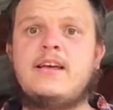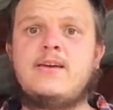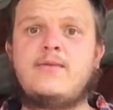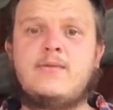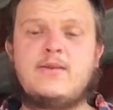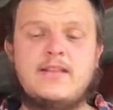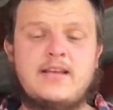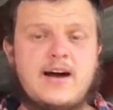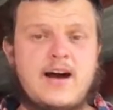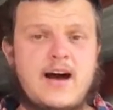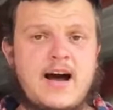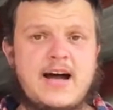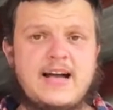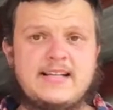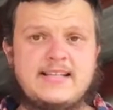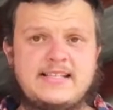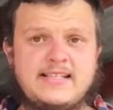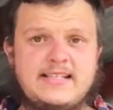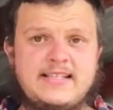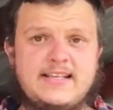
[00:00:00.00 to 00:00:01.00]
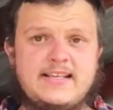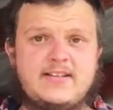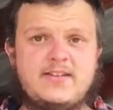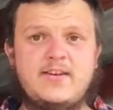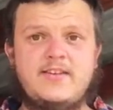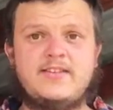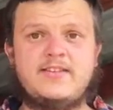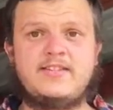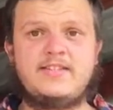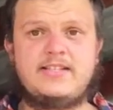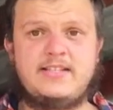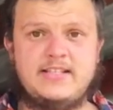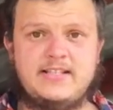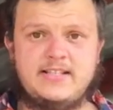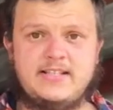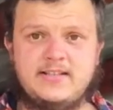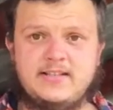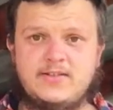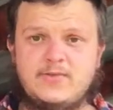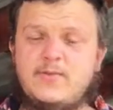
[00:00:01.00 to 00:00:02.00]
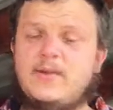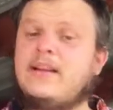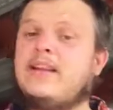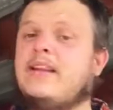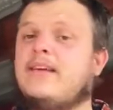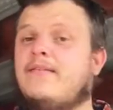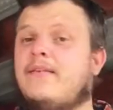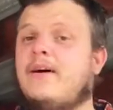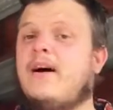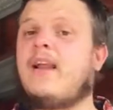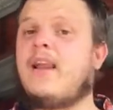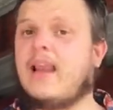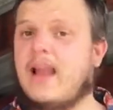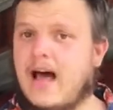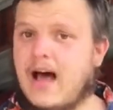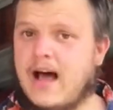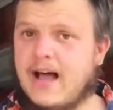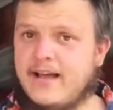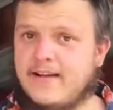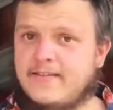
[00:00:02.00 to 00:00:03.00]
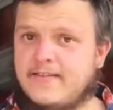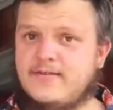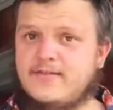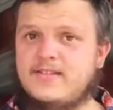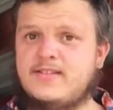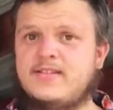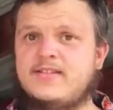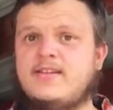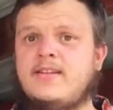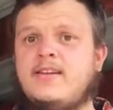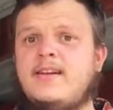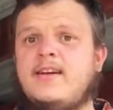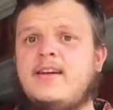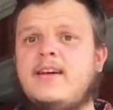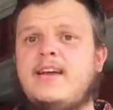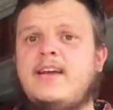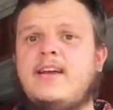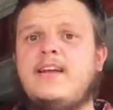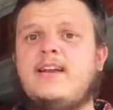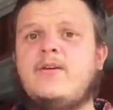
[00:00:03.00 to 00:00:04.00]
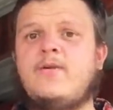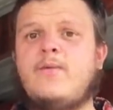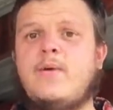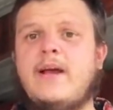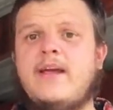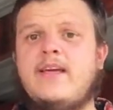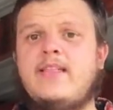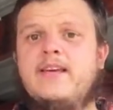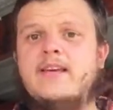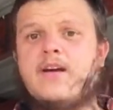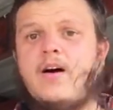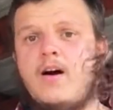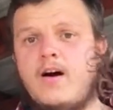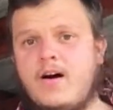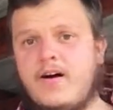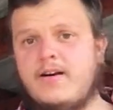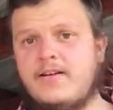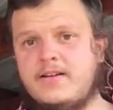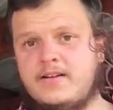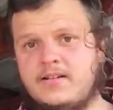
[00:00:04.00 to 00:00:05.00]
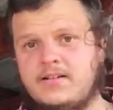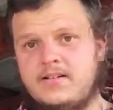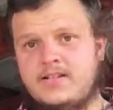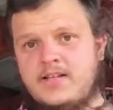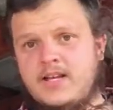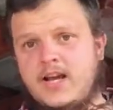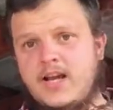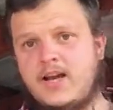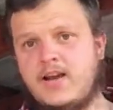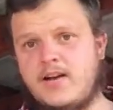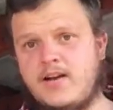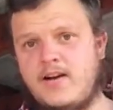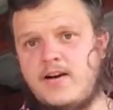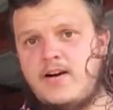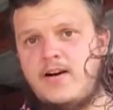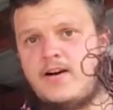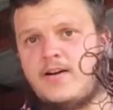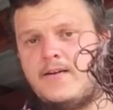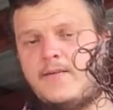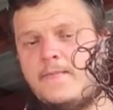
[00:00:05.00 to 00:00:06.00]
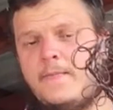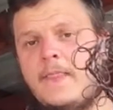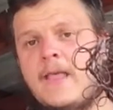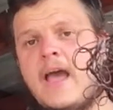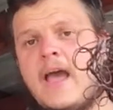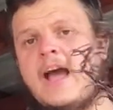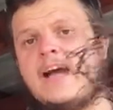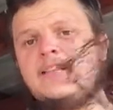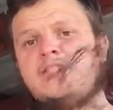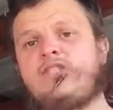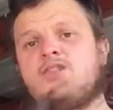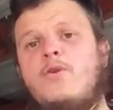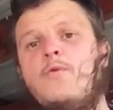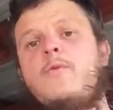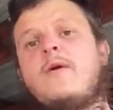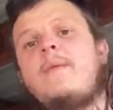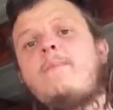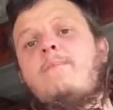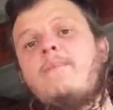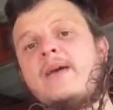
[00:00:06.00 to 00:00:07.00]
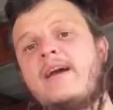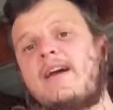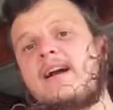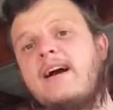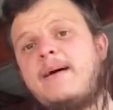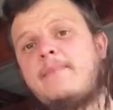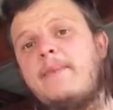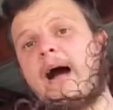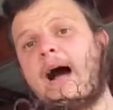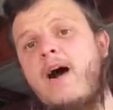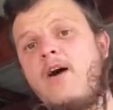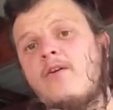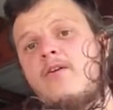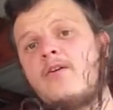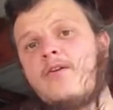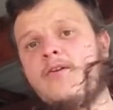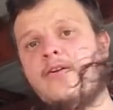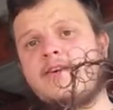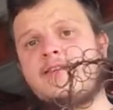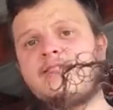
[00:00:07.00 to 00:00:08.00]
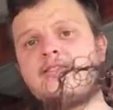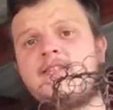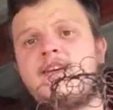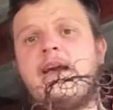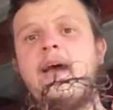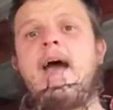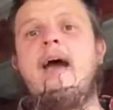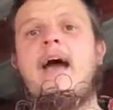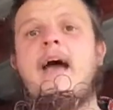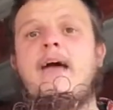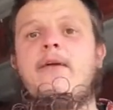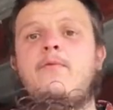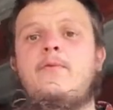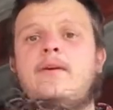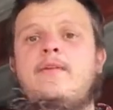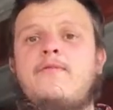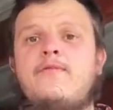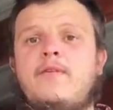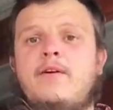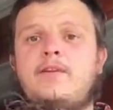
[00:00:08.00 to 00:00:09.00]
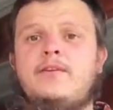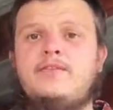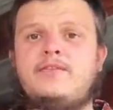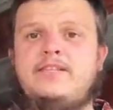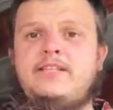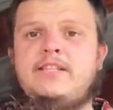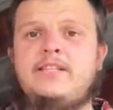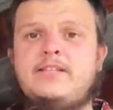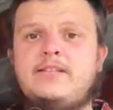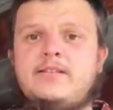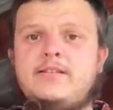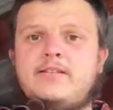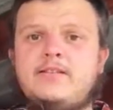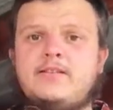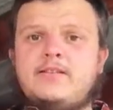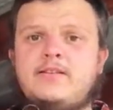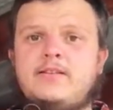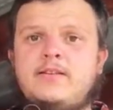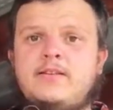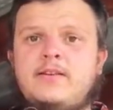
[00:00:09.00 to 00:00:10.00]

with our eyes set on Jesus. We live our lives in a way that honors God. And so we pick up our cross and we follow Jesus.